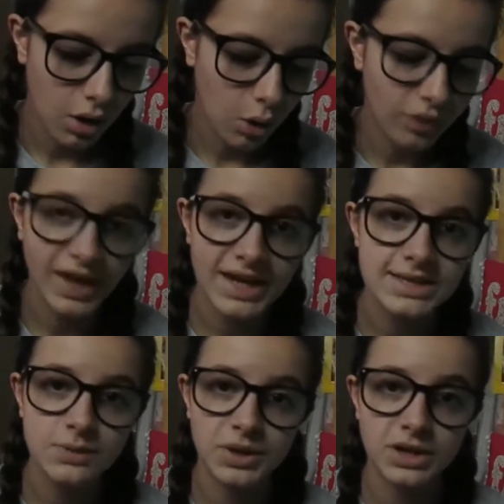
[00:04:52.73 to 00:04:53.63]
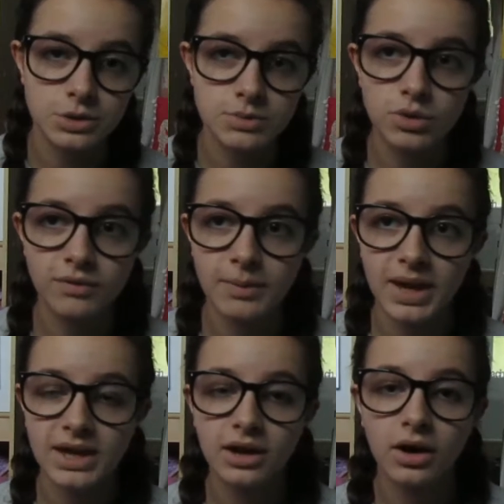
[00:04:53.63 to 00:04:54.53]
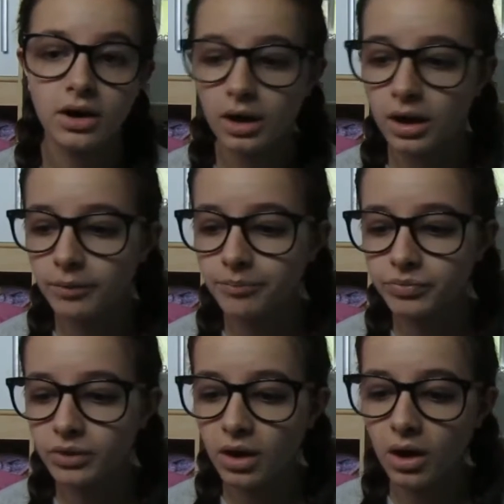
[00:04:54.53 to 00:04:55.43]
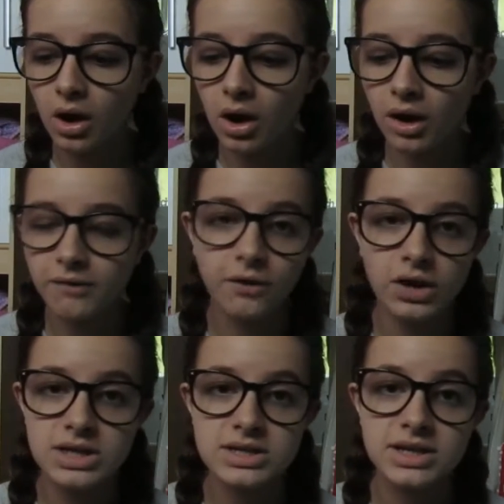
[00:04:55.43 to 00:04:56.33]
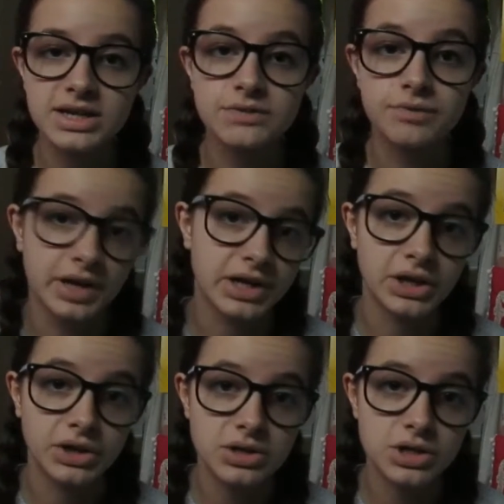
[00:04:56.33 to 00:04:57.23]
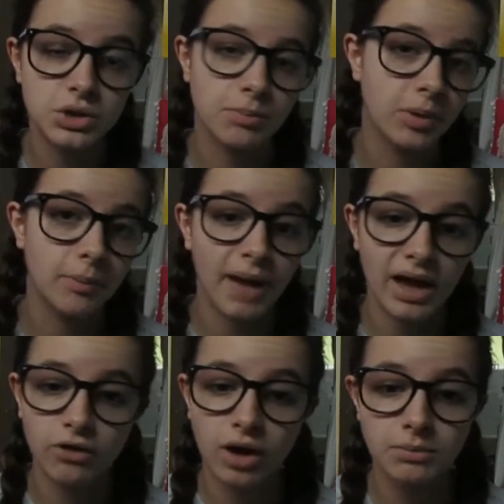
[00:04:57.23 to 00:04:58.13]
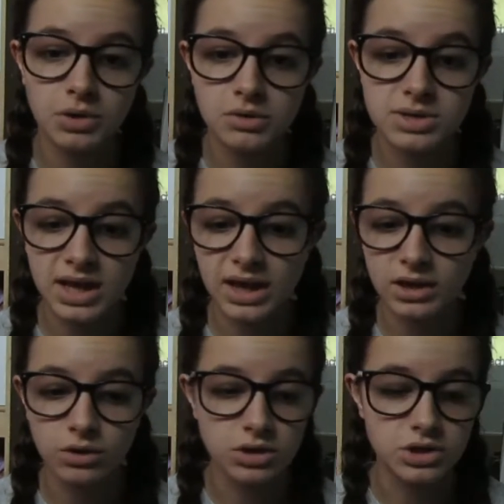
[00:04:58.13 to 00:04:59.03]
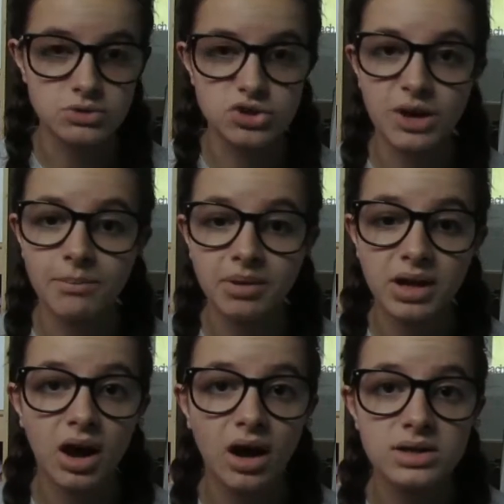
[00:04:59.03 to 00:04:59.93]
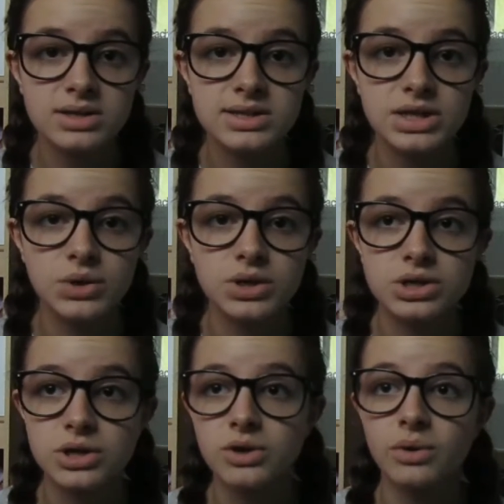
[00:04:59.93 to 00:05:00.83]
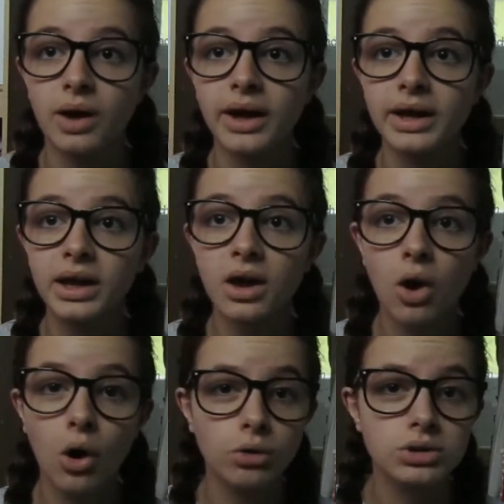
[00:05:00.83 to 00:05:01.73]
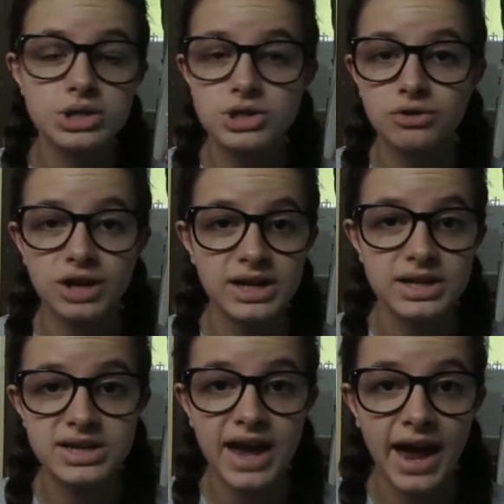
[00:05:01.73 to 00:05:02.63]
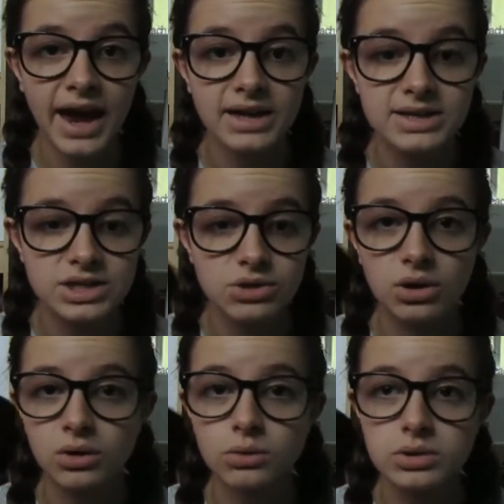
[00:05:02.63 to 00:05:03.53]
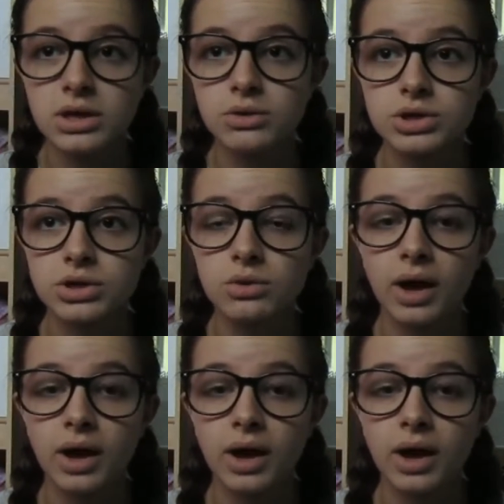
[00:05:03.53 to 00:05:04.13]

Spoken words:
On this Windows Movie Maker, I find that it's really good. You can put background music, you can do jump cuts, you can do like on-screen text, you can also do